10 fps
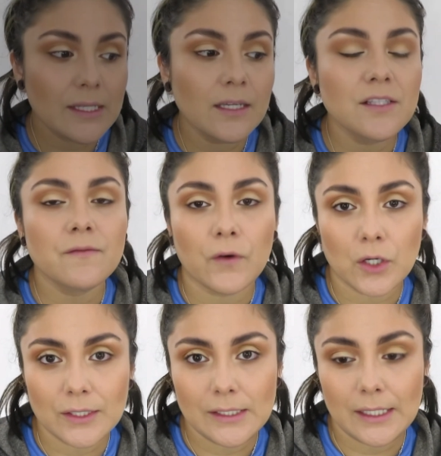things
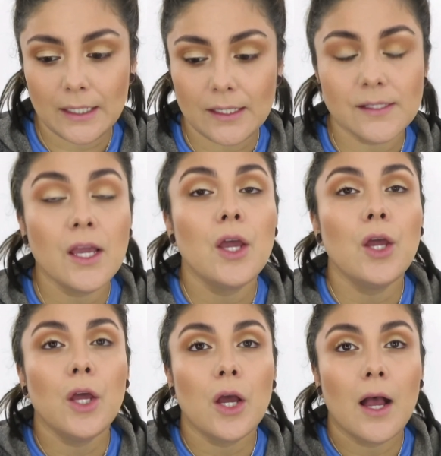first is
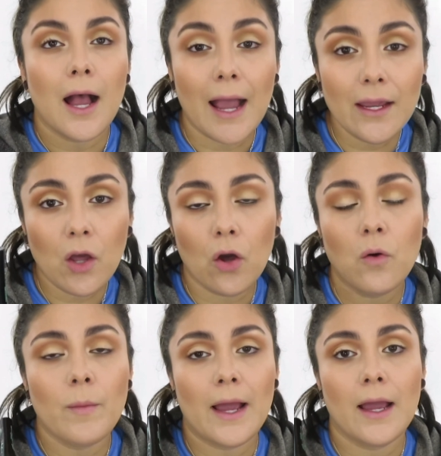I
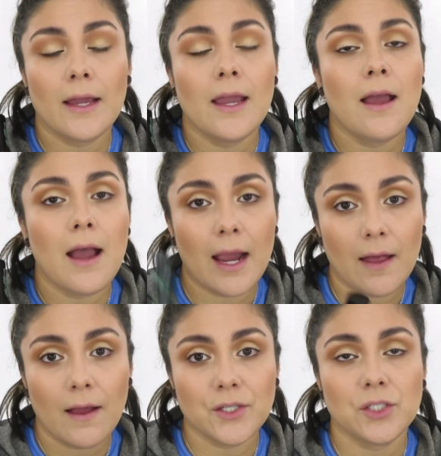coat my
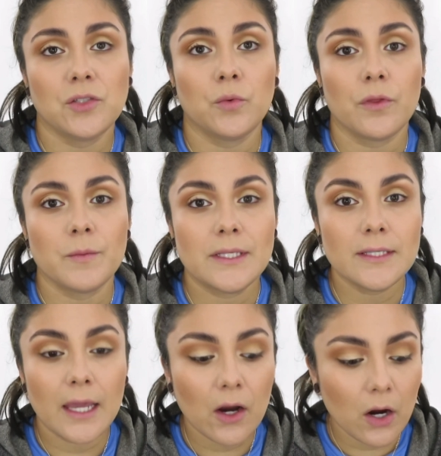eyelashes with
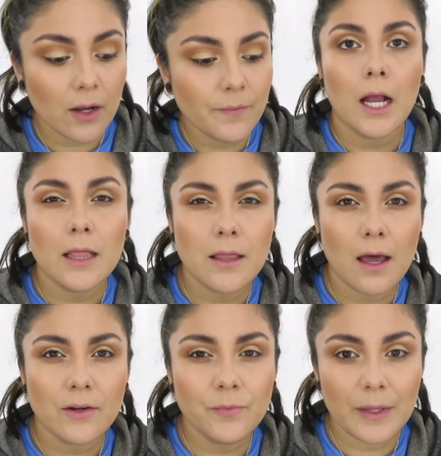mascara. A
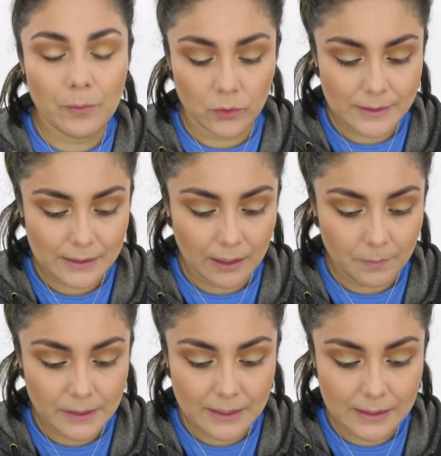lot of people
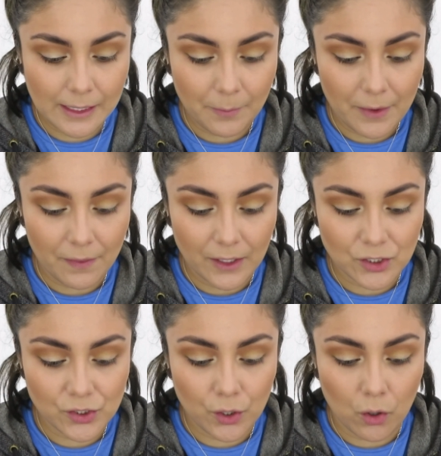skip this step. They
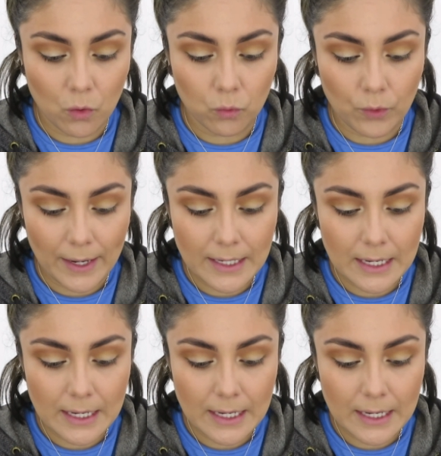just go right